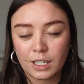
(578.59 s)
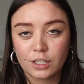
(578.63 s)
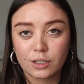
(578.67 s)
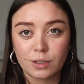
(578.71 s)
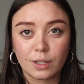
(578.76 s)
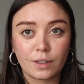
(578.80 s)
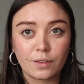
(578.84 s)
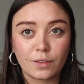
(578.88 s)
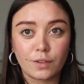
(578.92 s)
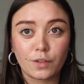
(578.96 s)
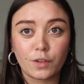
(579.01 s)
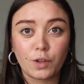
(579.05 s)

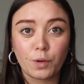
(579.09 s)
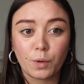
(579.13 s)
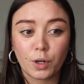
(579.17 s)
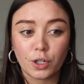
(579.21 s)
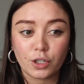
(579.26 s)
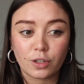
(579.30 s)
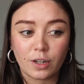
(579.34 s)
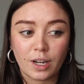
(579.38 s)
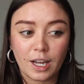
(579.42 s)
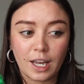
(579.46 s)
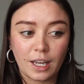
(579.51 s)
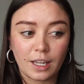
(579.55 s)
So even if you
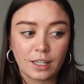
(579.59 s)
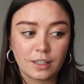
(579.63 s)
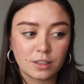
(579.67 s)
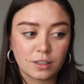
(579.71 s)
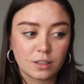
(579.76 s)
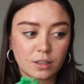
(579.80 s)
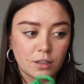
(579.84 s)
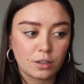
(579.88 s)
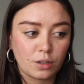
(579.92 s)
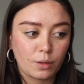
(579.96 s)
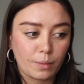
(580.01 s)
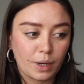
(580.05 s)
wash your
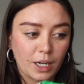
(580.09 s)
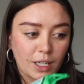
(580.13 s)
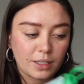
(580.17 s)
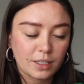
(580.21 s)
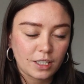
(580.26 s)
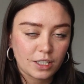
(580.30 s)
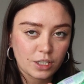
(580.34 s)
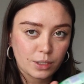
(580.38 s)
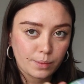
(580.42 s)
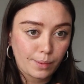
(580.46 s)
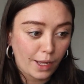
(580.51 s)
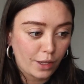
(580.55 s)
hands, you might
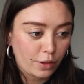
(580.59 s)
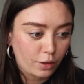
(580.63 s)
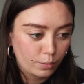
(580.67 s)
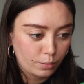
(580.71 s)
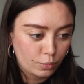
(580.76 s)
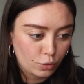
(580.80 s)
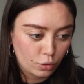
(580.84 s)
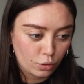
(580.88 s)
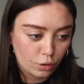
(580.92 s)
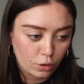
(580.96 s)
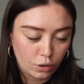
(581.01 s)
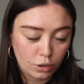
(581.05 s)
touch the bathroom
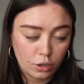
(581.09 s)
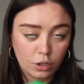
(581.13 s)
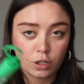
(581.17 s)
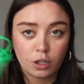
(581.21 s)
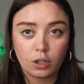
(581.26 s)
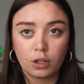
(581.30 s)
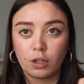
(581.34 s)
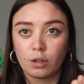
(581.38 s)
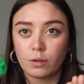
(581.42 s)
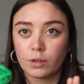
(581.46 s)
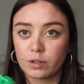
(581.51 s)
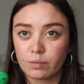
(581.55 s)
door,
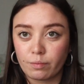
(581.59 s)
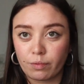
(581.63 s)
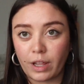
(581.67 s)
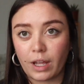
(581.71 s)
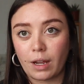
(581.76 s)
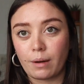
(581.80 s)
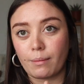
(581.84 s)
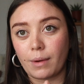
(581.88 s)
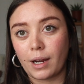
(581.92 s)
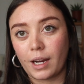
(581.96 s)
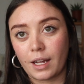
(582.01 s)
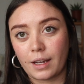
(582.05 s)
which
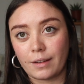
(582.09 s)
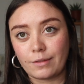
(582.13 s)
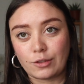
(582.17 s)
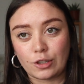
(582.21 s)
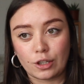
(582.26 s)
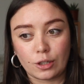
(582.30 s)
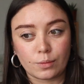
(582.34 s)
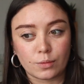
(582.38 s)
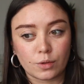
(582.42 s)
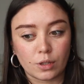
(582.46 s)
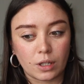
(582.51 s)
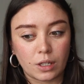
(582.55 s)
then might have
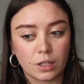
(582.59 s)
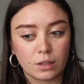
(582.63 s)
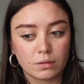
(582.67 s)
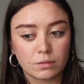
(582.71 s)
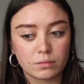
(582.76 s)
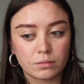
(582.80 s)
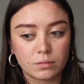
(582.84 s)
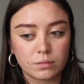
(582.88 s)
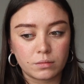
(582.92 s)
germs on it.